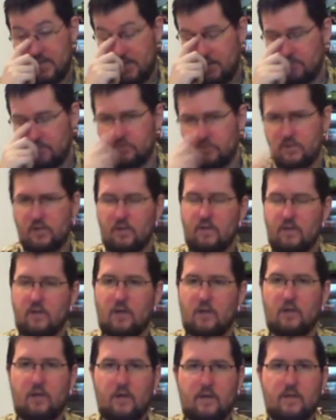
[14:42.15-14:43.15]
There's a
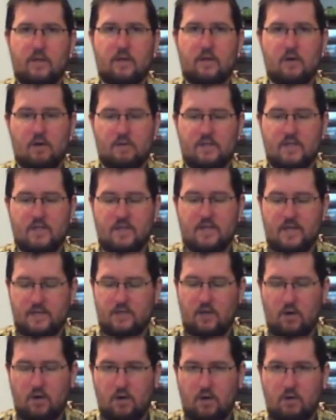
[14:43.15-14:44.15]
lot of the cards in the decks
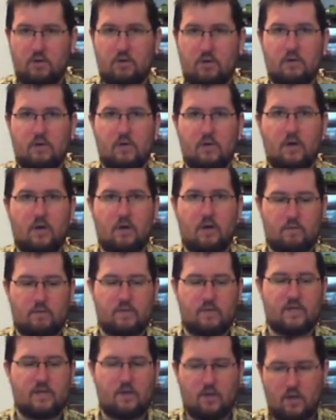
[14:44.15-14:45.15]
are
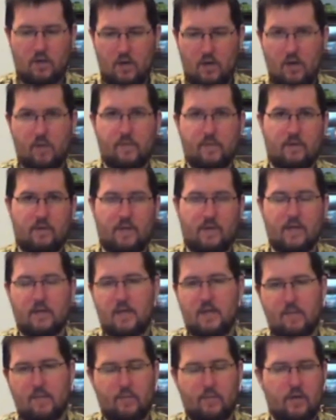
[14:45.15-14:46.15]
common, like
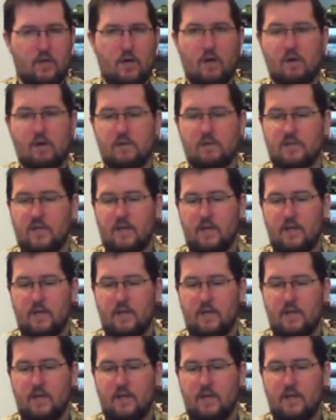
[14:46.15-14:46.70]
gambling cards,